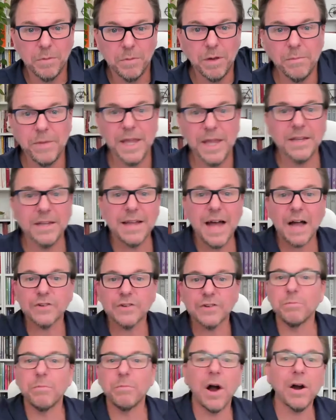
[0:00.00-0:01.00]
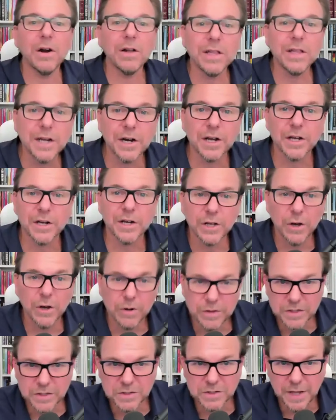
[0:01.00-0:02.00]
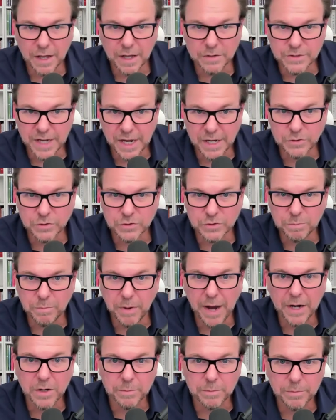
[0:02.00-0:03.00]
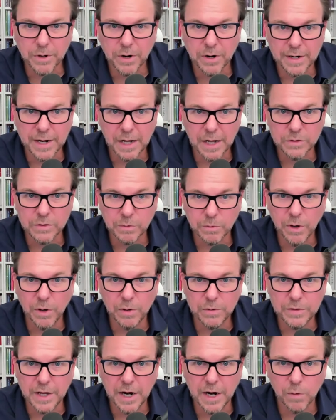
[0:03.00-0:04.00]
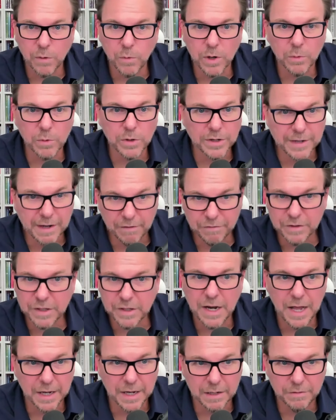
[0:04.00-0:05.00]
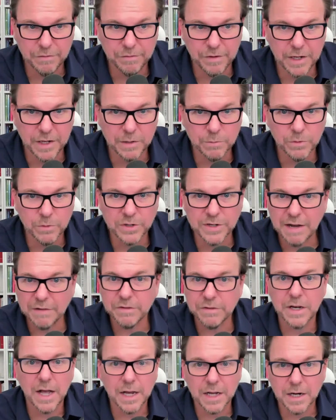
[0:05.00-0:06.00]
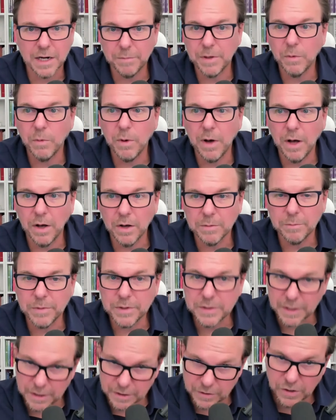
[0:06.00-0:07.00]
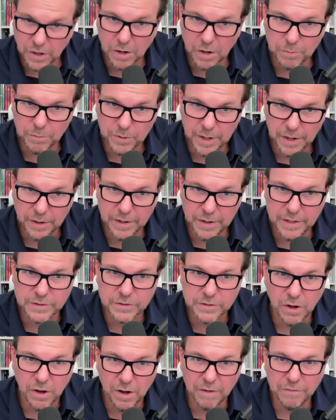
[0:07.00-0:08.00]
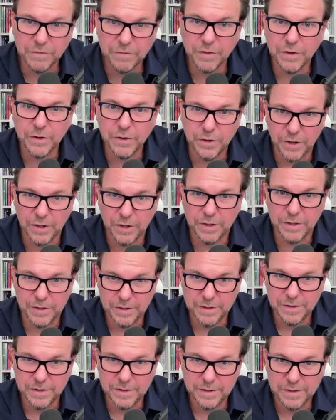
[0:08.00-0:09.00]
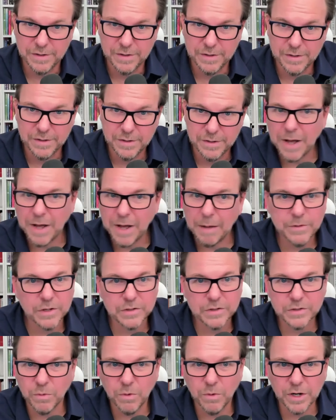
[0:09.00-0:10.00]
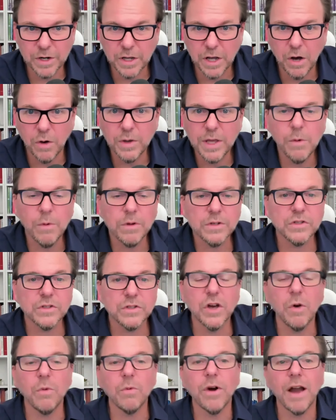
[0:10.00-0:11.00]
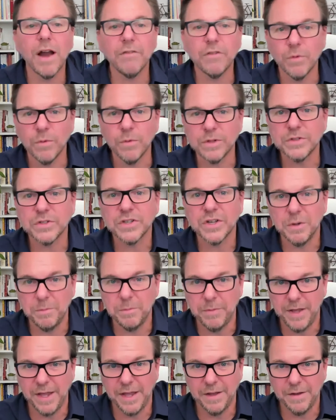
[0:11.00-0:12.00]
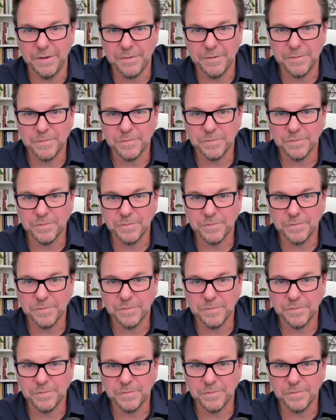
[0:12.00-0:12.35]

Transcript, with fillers: but me and Dr. Marley are going to go to this Hells Angels biker bar down the road there where we're definitely not going to fit in. We're definitely not going to be welcome, but the guitar player is off the hook. Bob doesn't want to go. He wants to go where everyone's going to be.